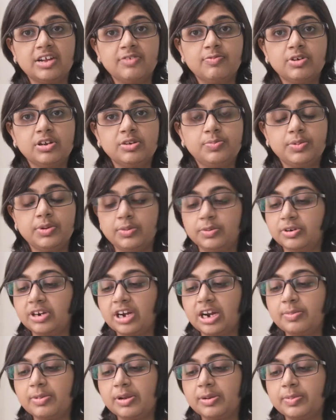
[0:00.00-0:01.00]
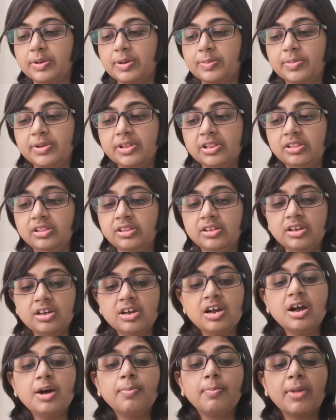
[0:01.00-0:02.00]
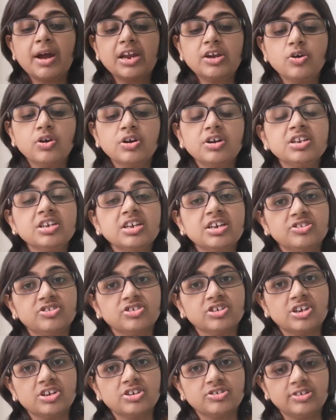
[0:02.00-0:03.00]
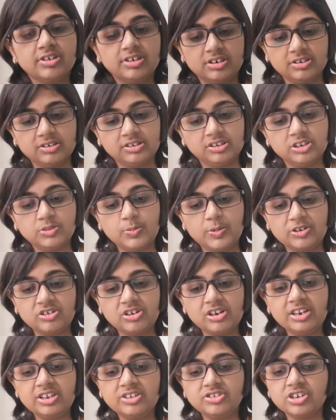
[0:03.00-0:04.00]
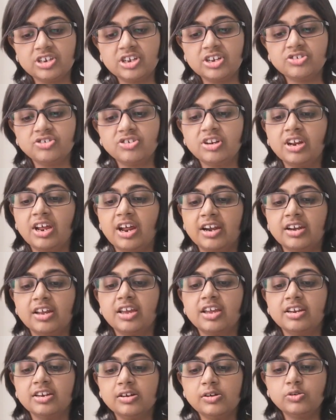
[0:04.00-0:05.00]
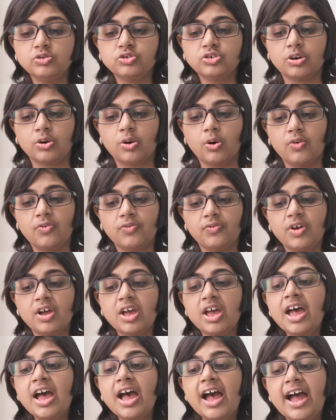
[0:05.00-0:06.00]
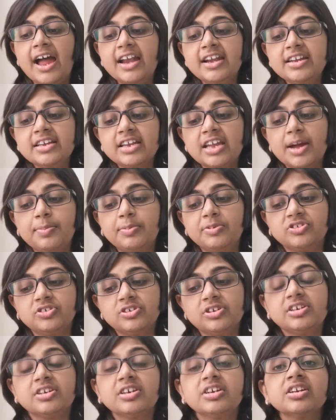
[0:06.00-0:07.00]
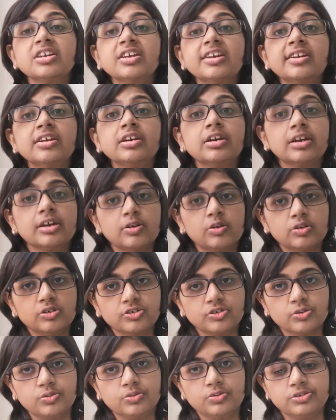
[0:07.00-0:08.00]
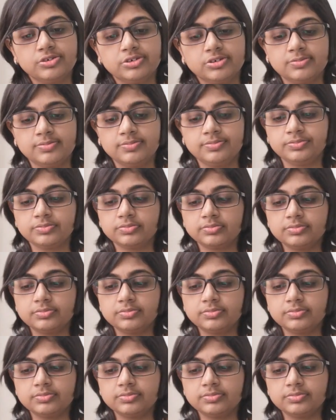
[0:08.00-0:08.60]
tribal people, minority education, special education and inclusion of handicapped children in regular schools.